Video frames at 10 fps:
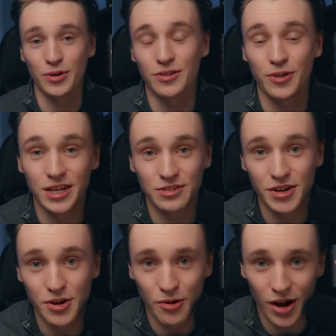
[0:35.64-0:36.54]
in today's
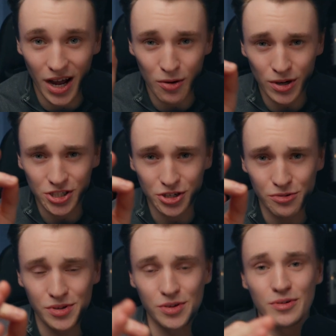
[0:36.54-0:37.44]
video, I wanna show
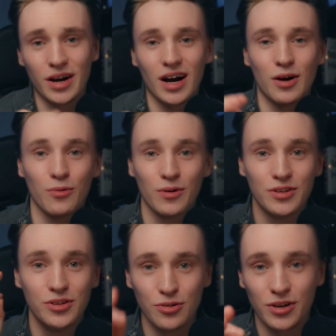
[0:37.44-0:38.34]
you how
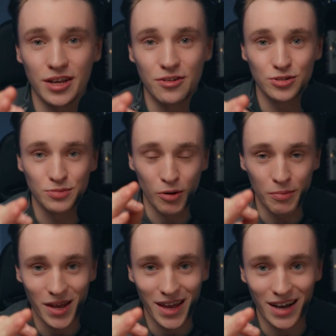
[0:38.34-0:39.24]
you can use
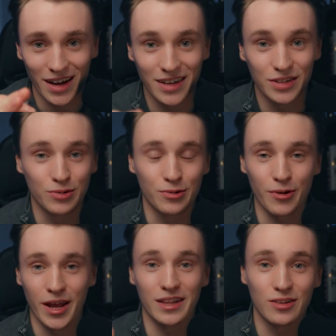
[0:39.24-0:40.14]
Poppy AI to
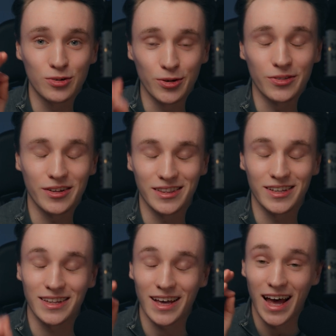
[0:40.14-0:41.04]
create content
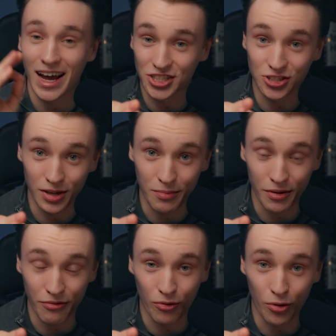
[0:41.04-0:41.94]
that actually
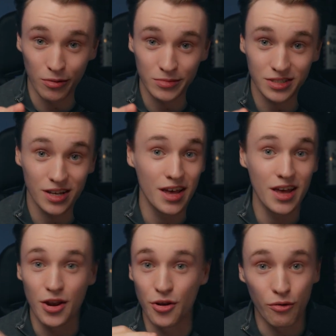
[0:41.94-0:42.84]
performs.
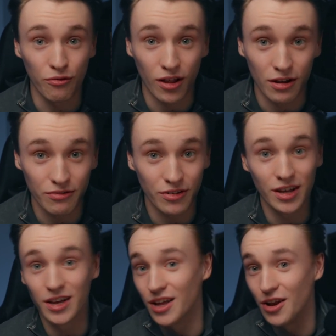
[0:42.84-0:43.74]
No fluff,
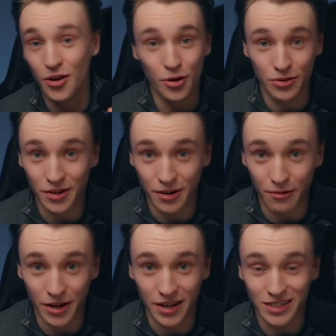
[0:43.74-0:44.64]
no
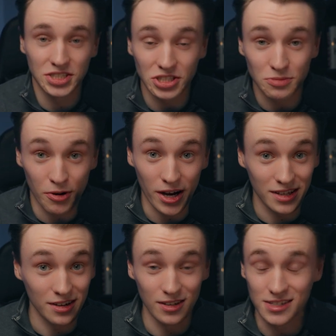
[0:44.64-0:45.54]
theory, just
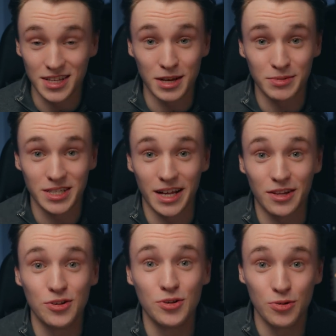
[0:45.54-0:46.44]
practical steps that
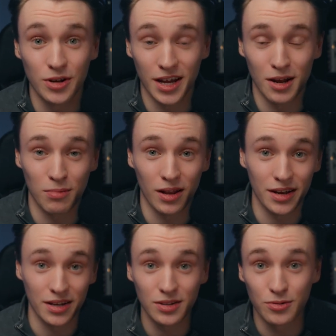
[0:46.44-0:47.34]
you can
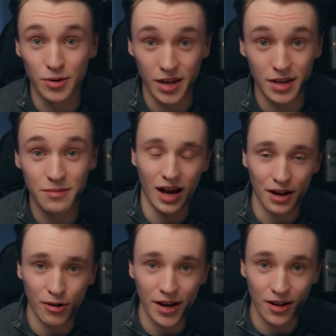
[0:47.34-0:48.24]
apply today. I
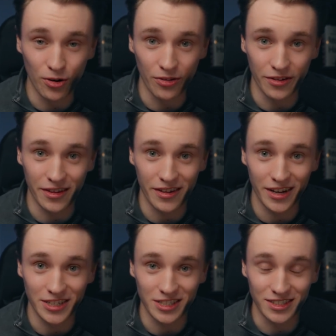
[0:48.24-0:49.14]
run a content
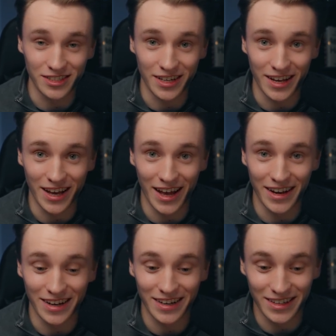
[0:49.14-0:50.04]
agency
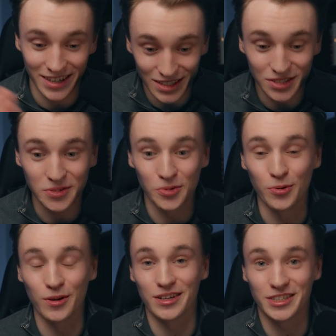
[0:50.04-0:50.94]
and this
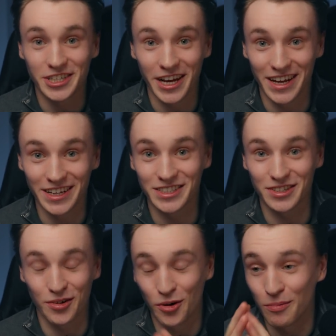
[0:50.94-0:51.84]
tool
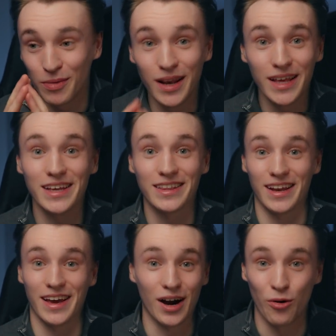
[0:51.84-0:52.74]
changed
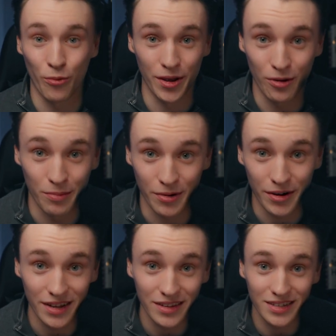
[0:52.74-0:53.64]
completely how we
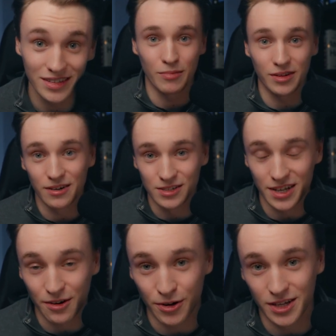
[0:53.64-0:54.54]
operate. But here's the
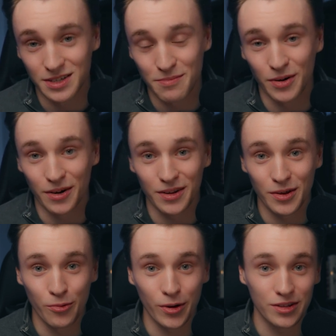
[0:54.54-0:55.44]
crazy part,
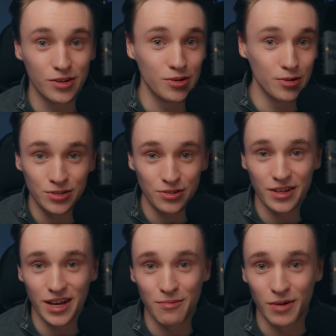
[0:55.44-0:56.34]
what used to
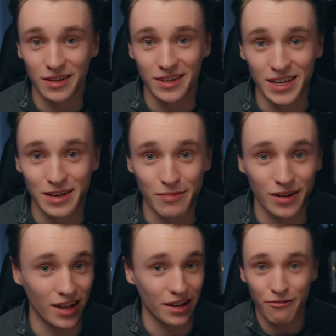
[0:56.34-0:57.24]
take my team
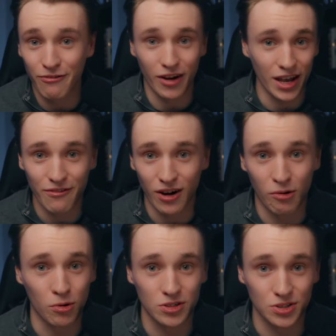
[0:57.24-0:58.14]
like 5
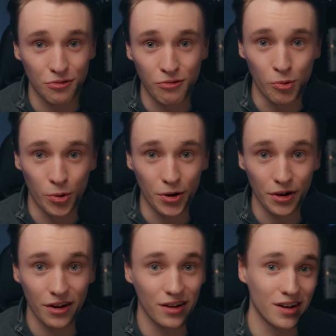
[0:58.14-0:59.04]
hours of
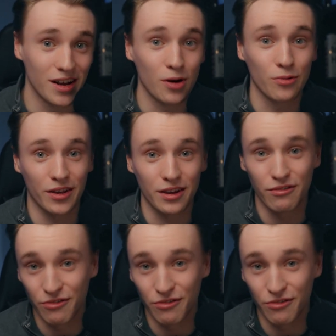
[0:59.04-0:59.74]
work now take